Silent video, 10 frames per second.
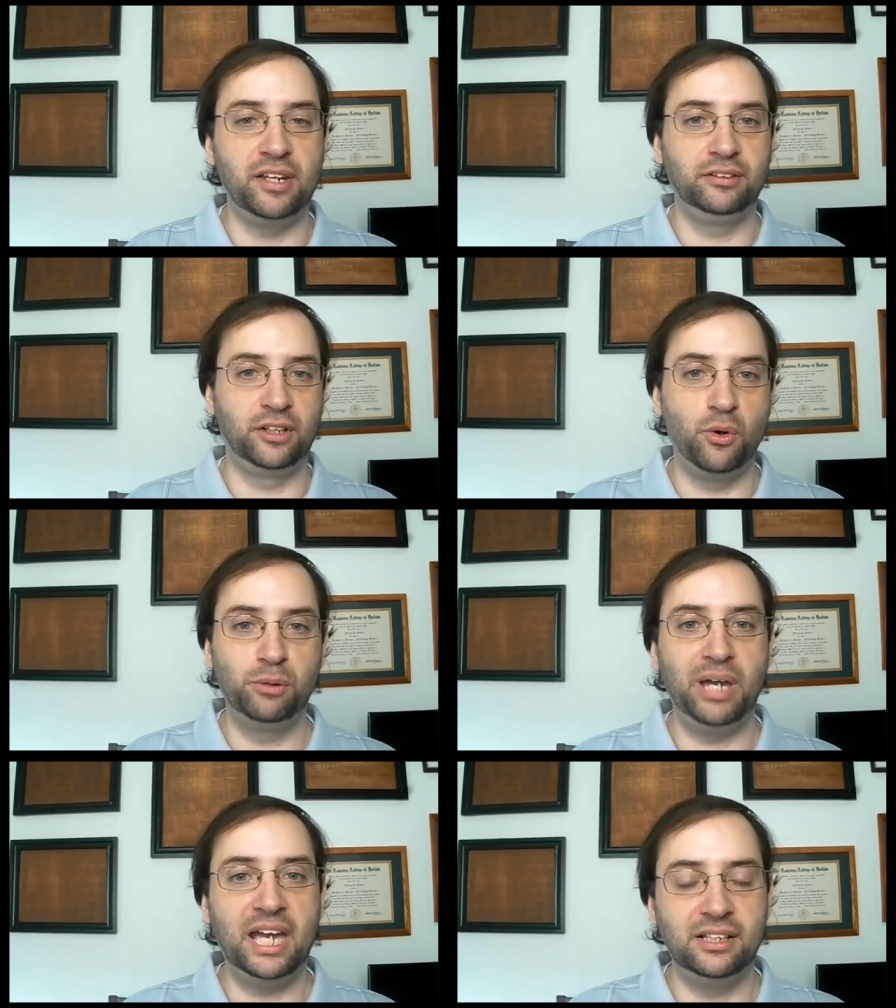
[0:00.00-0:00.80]
going
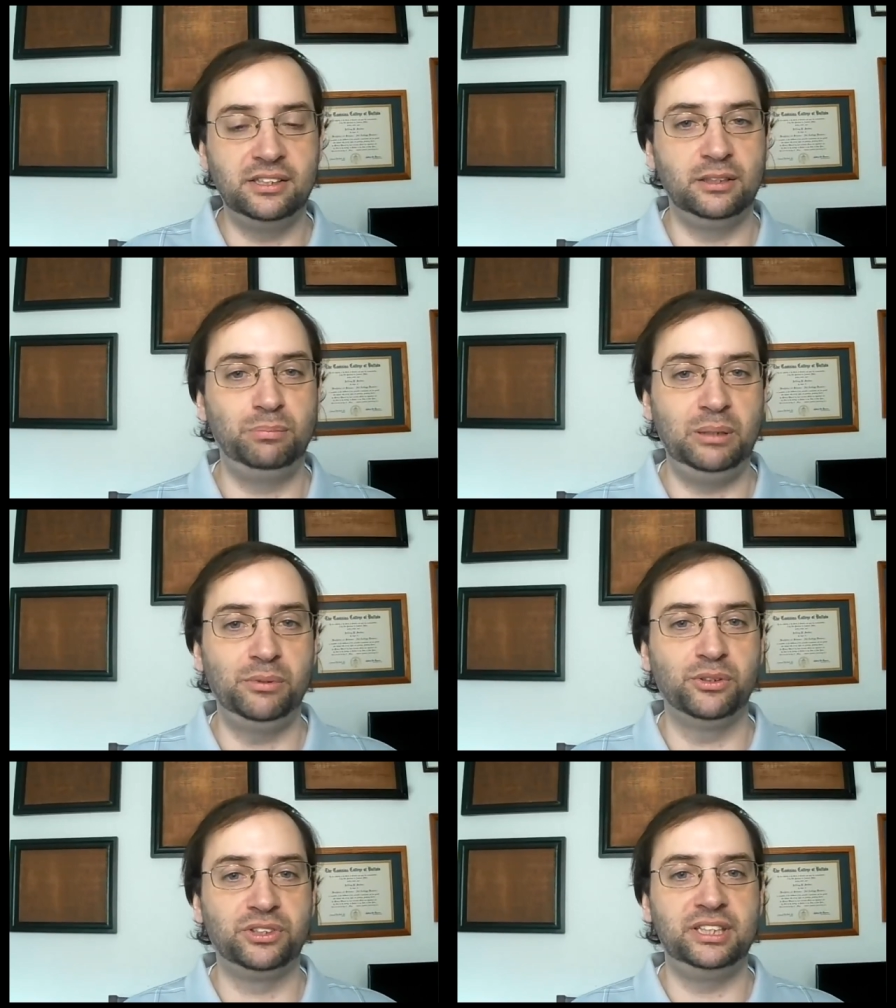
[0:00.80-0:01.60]
back into the
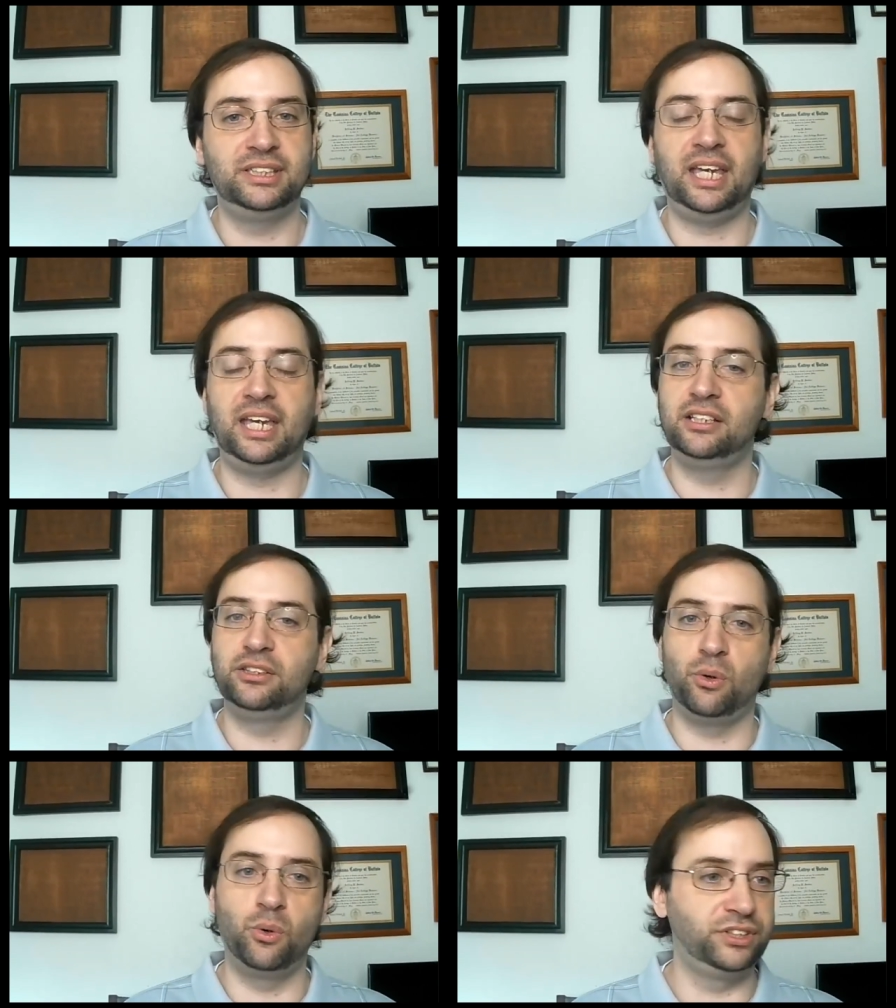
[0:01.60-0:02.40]
PBOC's hands
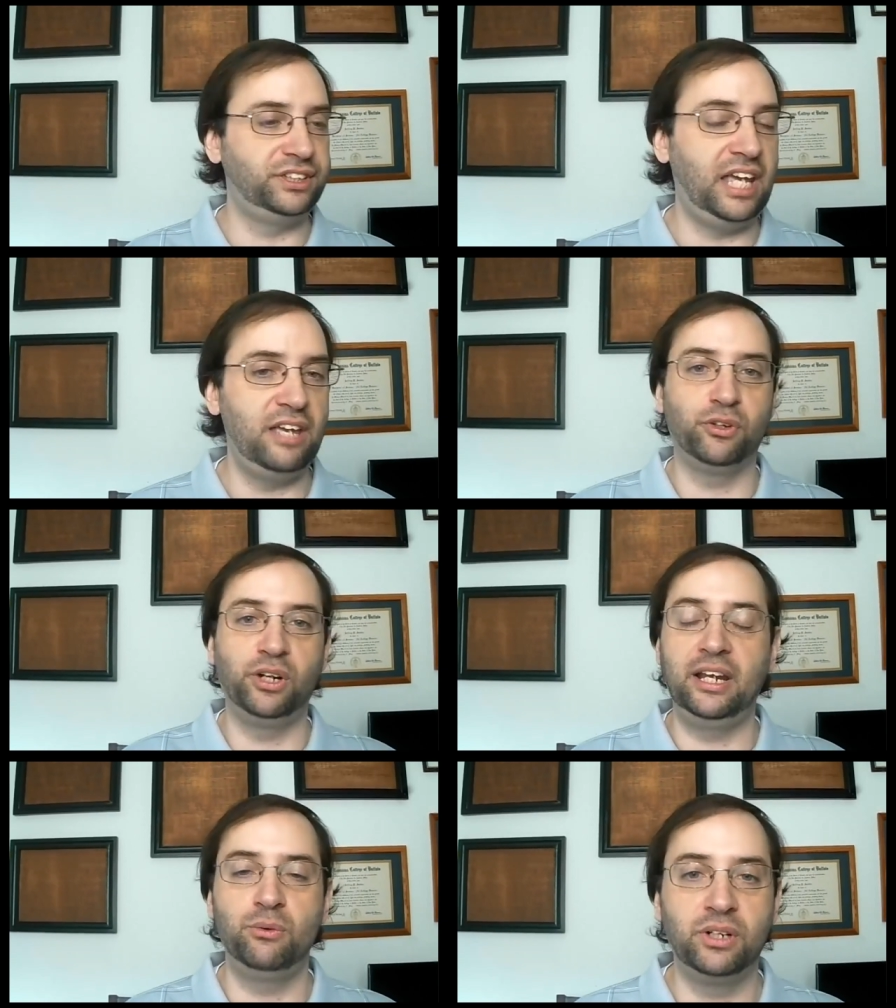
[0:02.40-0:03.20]
or SAFE or
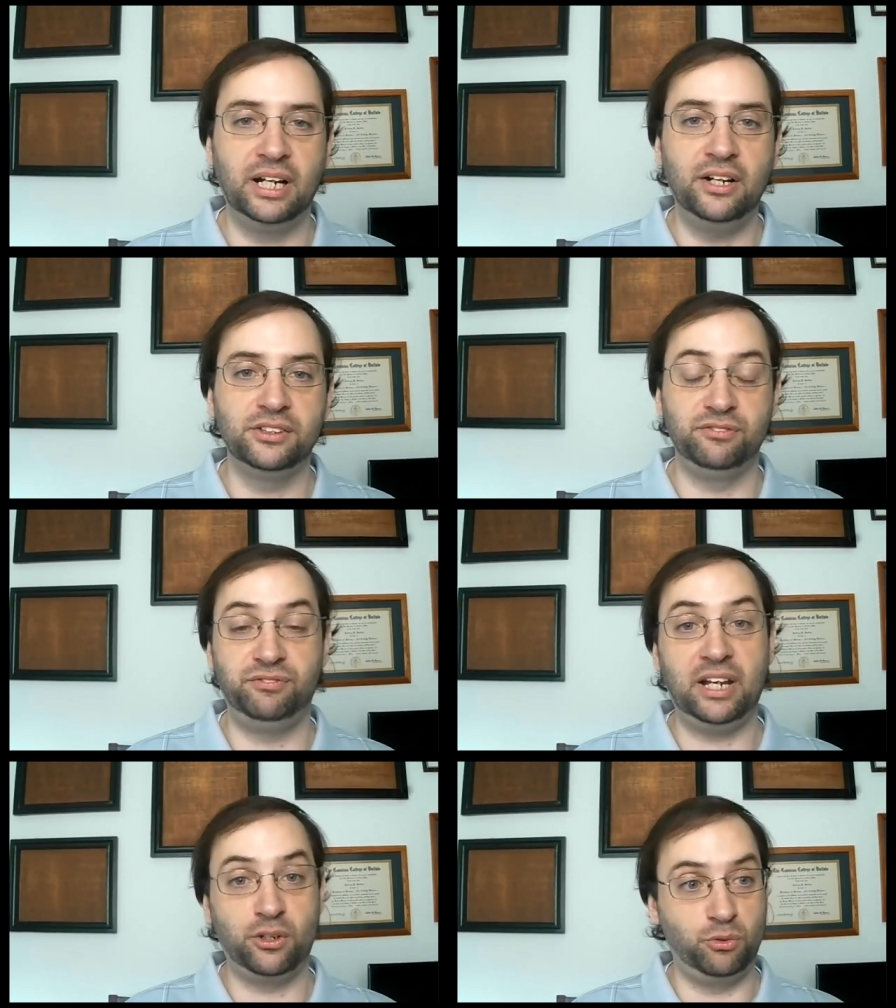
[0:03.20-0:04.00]
anywhere else. In
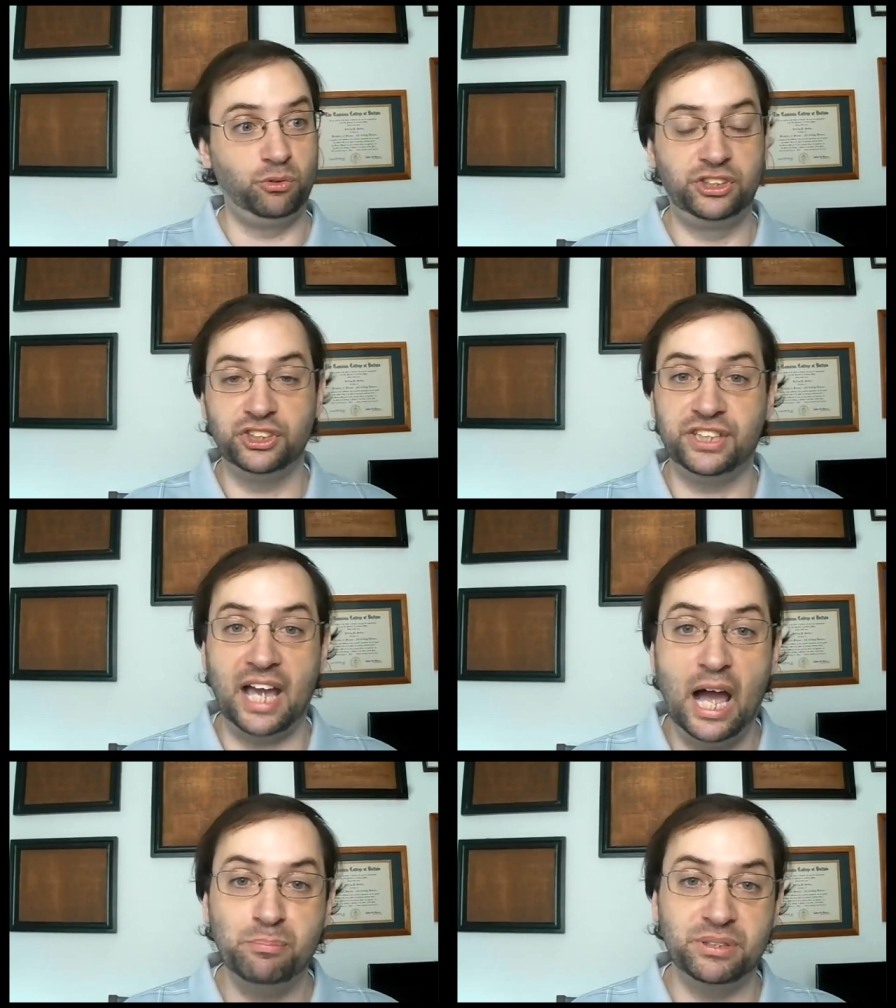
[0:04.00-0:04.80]
fact, just the
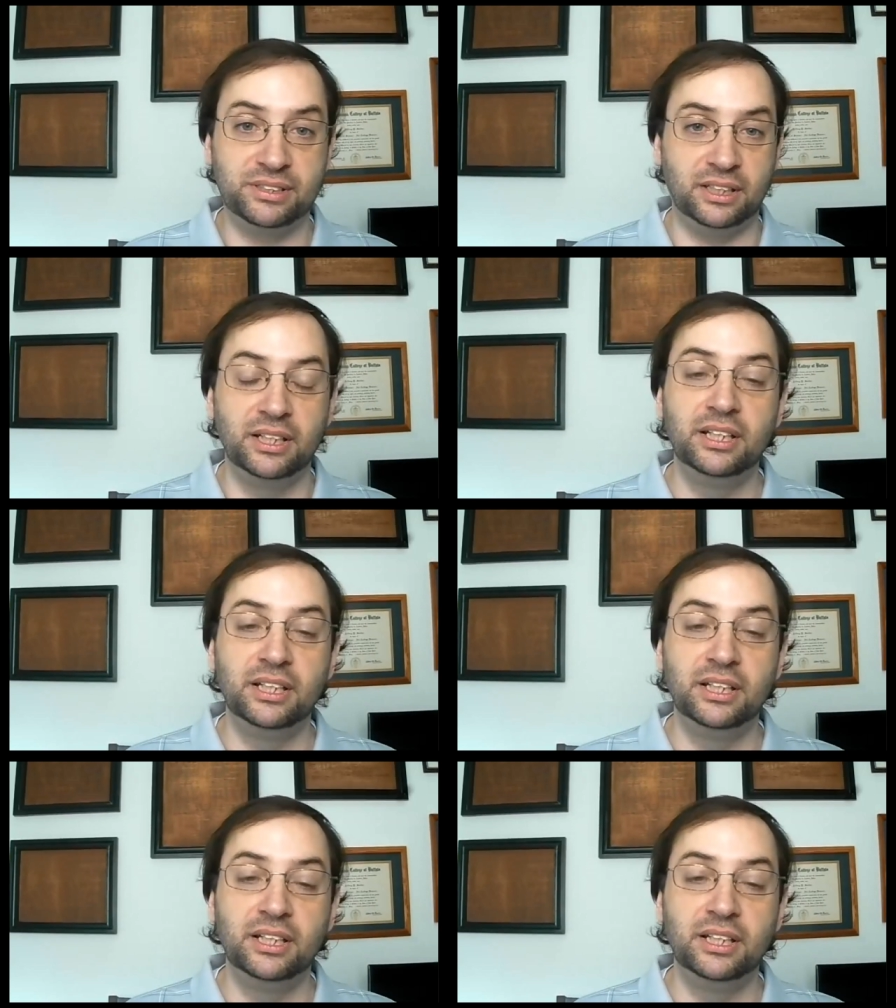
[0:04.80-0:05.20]
opposite.